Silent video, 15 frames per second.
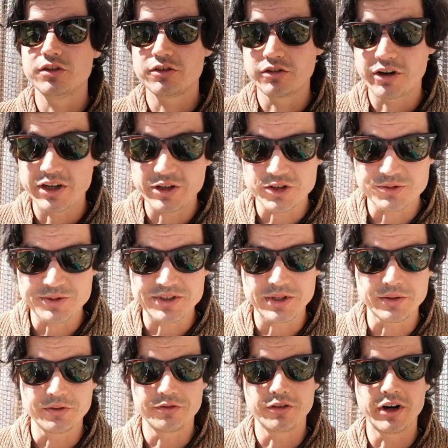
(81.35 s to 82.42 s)
try not to be
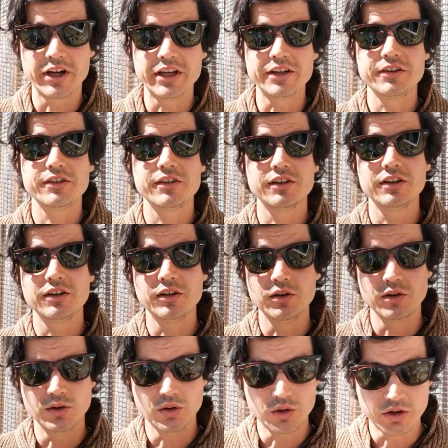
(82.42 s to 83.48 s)
so afraid,
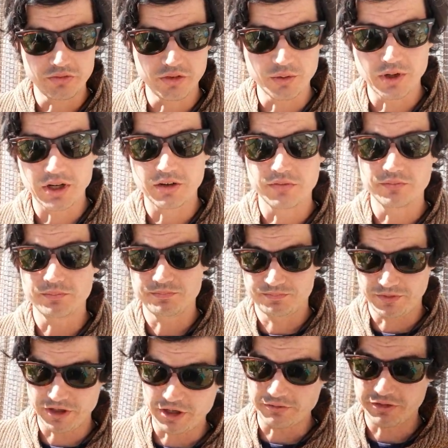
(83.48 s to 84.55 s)
or if you are
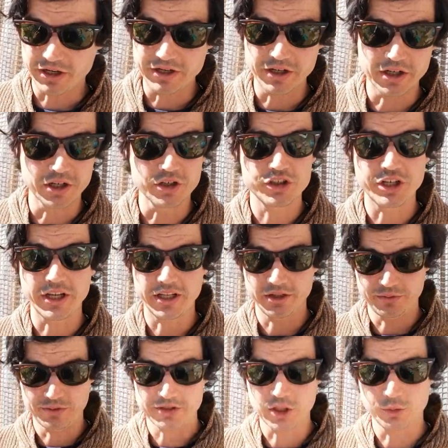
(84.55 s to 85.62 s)
very afraid and can't shake
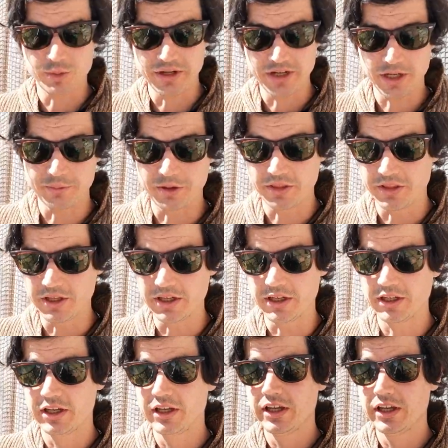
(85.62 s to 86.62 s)
it, this whole pandemic thing,